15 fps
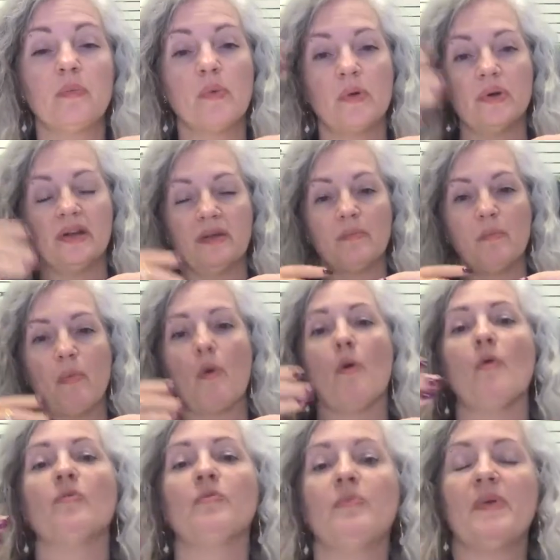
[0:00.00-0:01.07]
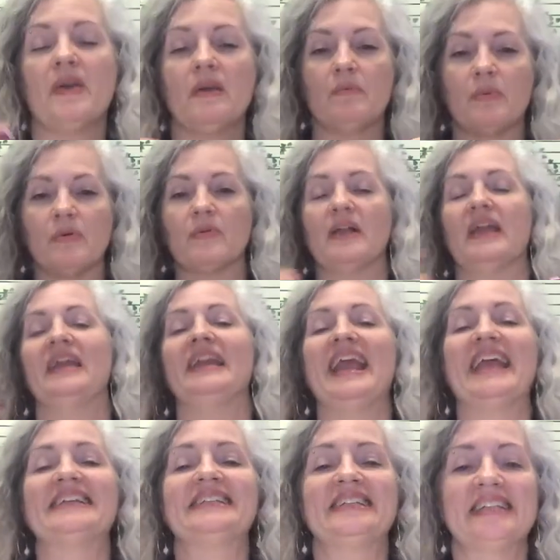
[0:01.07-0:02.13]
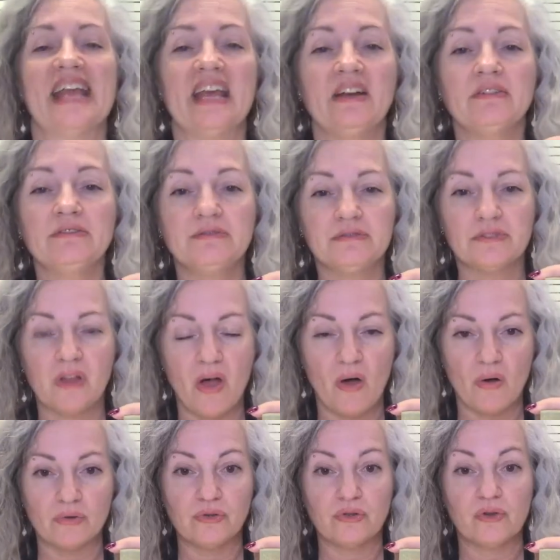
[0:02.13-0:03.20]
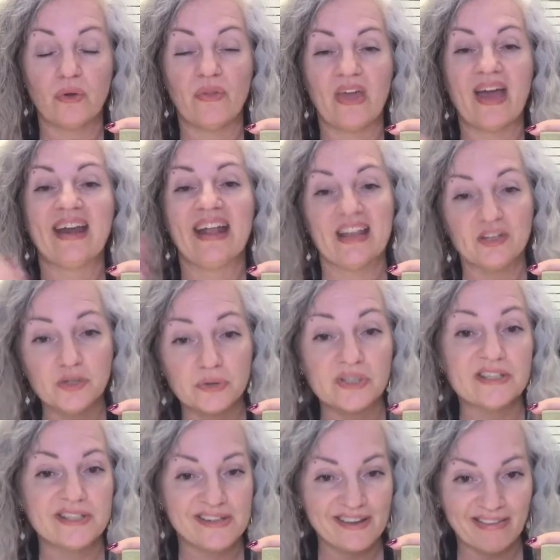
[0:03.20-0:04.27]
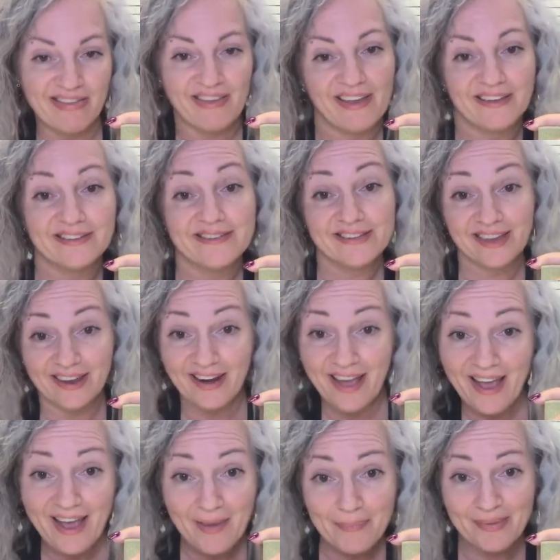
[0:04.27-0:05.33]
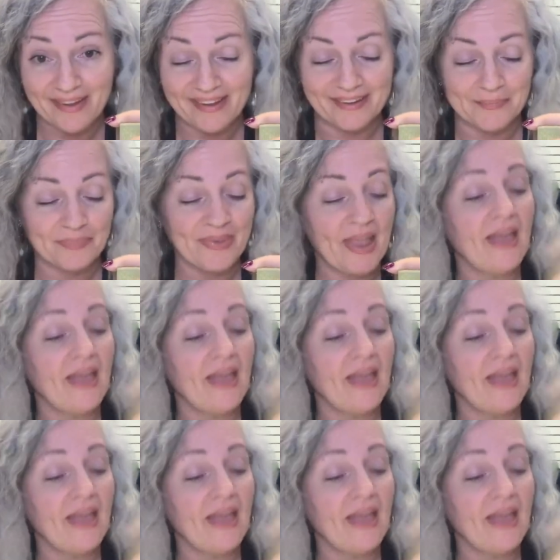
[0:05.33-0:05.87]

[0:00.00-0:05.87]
putting both people in a state of flow so that interesting things can happen.